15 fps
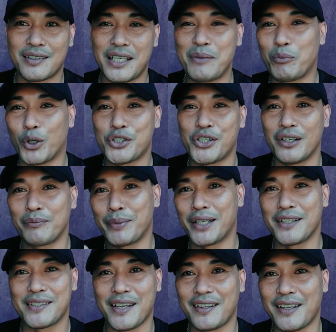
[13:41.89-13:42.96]
Keep watching,
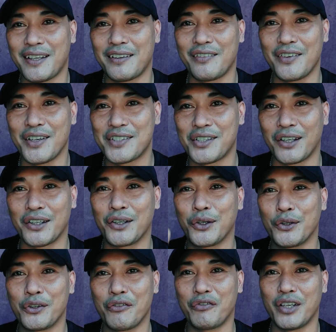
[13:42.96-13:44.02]
because at the end of this I'll
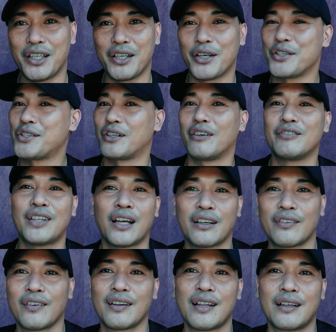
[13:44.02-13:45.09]
include the videos that I've done
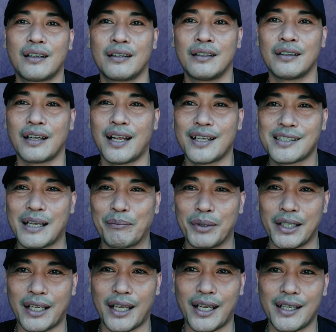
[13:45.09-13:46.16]
in the last couple
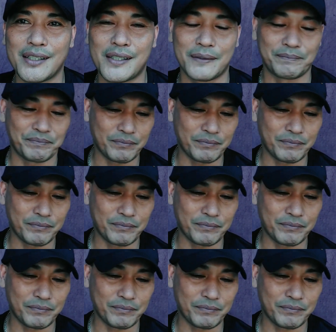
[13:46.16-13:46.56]
of days,